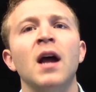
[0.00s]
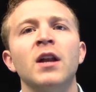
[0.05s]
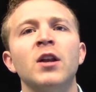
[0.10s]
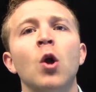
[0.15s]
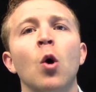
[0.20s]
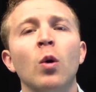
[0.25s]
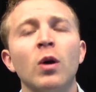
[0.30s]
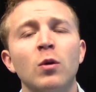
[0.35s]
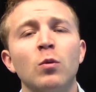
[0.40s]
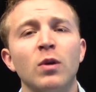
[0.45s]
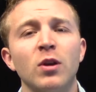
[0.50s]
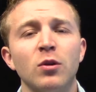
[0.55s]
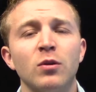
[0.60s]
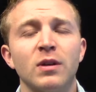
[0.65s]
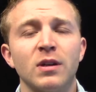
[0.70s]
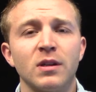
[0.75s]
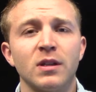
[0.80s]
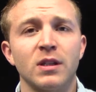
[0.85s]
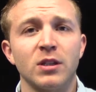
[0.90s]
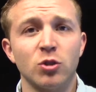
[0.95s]
Knowing what you
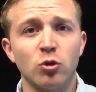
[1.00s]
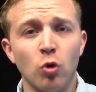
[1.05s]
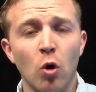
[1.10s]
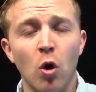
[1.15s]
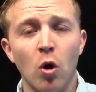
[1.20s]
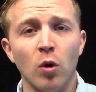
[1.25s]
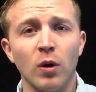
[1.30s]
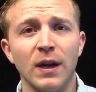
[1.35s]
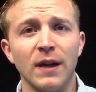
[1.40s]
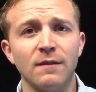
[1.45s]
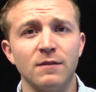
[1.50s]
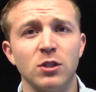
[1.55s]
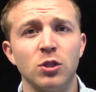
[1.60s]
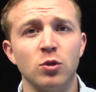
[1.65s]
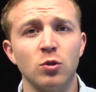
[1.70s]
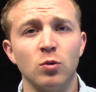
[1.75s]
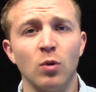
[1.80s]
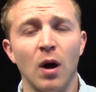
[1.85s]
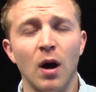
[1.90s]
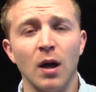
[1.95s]
can control gives
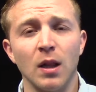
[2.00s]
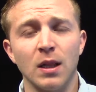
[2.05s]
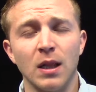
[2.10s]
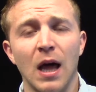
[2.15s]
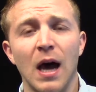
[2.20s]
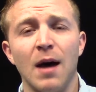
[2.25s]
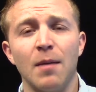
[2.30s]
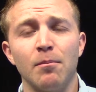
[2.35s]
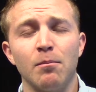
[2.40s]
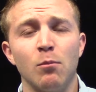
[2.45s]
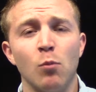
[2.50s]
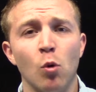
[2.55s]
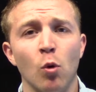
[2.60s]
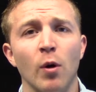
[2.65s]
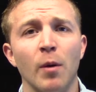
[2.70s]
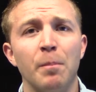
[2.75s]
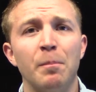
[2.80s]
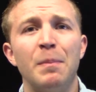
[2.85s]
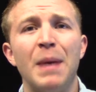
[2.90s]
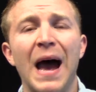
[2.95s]
you a lot
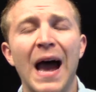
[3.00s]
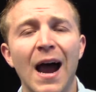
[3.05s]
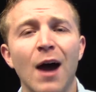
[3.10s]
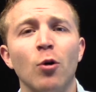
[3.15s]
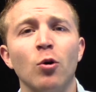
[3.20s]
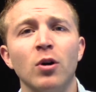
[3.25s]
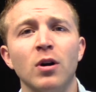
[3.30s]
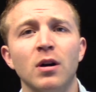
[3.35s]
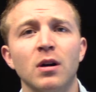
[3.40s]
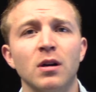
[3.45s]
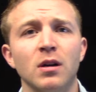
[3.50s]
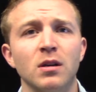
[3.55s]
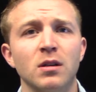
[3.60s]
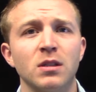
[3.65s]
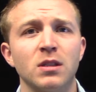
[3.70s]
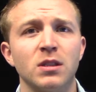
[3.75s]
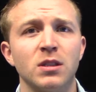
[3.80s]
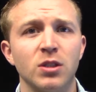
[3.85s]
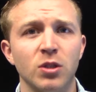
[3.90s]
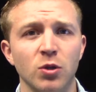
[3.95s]
more power
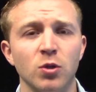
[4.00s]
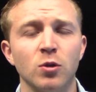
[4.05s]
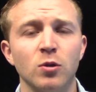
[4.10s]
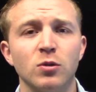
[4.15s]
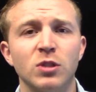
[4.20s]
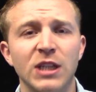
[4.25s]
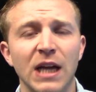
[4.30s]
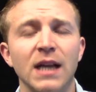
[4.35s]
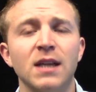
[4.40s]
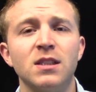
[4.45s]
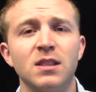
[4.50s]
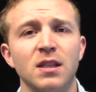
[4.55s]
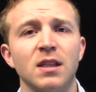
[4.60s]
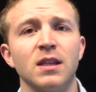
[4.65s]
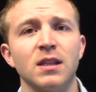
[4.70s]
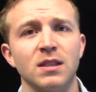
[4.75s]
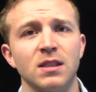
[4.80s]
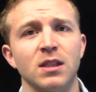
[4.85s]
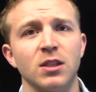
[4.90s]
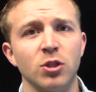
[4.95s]
to change
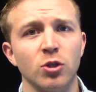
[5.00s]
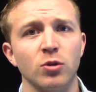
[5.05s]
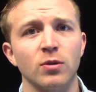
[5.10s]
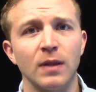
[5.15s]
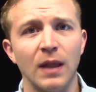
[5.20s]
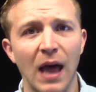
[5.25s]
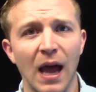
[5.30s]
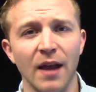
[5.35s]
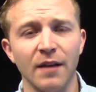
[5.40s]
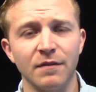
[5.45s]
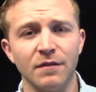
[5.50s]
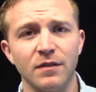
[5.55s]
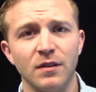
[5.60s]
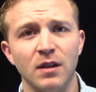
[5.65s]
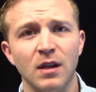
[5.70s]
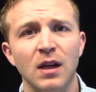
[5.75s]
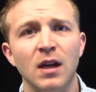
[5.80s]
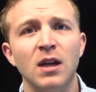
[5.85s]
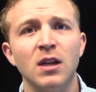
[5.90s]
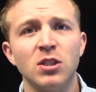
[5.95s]
things in your life.
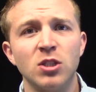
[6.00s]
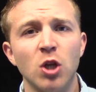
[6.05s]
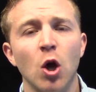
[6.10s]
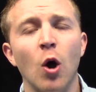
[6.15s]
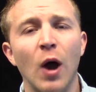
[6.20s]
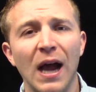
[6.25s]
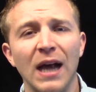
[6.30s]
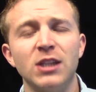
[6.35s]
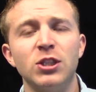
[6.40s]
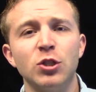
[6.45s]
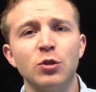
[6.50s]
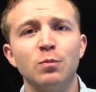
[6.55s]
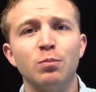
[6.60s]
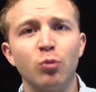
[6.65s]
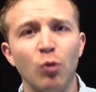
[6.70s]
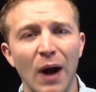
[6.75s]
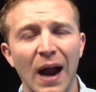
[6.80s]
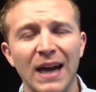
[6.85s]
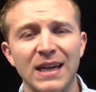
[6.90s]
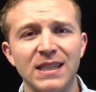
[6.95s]
So as you
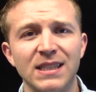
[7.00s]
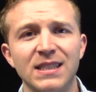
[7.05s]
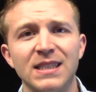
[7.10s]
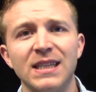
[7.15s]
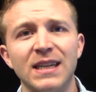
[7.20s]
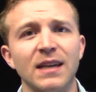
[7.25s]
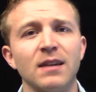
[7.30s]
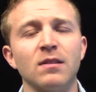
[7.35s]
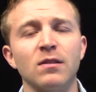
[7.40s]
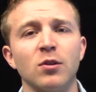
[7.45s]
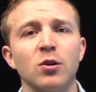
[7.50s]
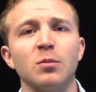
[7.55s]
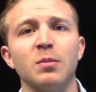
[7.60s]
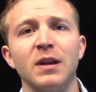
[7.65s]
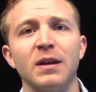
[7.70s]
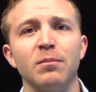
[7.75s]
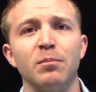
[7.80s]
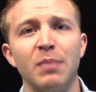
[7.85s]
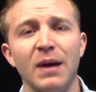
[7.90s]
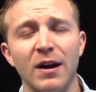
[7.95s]
practice and get a little
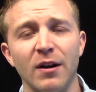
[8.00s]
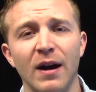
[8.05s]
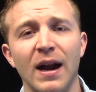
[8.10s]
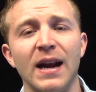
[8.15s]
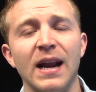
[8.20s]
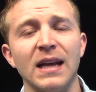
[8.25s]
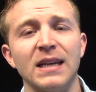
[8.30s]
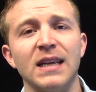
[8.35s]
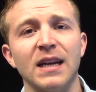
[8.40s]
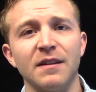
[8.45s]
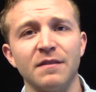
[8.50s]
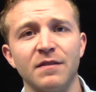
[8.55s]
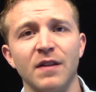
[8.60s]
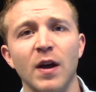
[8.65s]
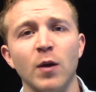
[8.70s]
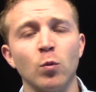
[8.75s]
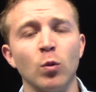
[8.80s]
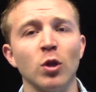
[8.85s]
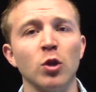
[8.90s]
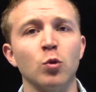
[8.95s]
bit better at
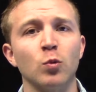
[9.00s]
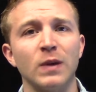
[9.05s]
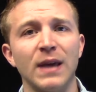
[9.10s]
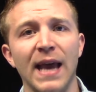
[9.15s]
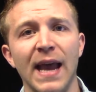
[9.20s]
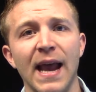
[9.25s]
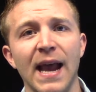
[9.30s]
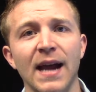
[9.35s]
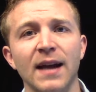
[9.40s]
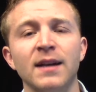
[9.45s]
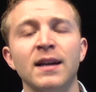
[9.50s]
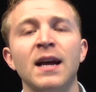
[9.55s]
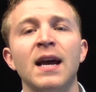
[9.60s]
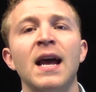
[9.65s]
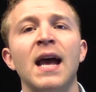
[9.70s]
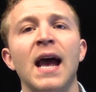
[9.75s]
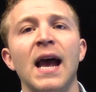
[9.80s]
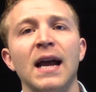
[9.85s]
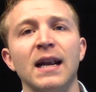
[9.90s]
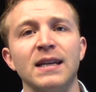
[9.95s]
identifying what you can
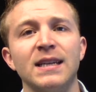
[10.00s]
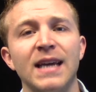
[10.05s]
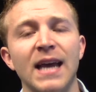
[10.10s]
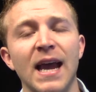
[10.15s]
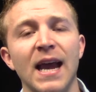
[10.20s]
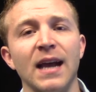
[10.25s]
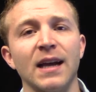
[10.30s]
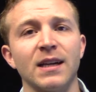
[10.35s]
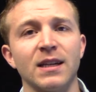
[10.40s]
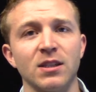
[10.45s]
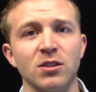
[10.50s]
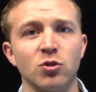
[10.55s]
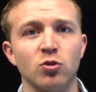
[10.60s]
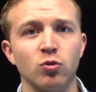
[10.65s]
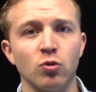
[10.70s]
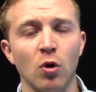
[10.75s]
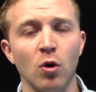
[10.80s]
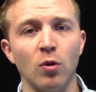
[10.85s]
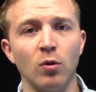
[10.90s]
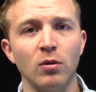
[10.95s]
and can't
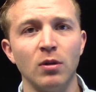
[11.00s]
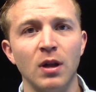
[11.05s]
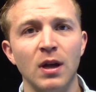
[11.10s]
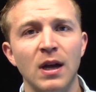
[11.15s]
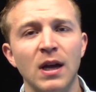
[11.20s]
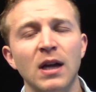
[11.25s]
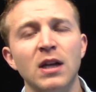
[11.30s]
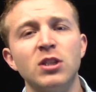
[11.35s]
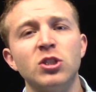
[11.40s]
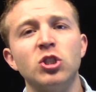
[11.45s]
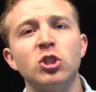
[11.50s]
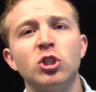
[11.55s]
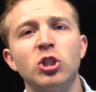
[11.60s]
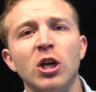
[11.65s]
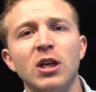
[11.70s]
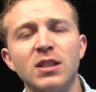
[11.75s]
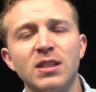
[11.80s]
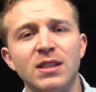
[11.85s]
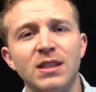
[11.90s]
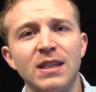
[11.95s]
control,
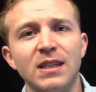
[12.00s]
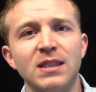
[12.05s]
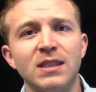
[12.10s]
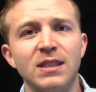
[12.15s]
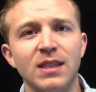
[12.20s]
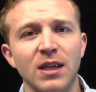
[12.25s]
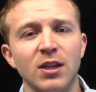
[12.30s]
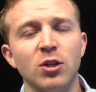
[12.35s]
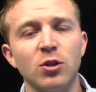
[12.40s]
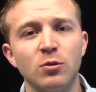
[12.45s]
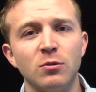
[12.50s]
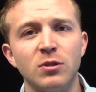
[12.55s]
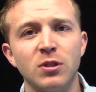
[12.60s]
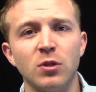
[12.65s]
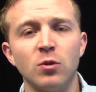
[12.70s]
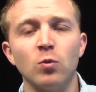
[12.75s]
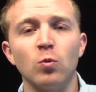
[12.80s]
just continue to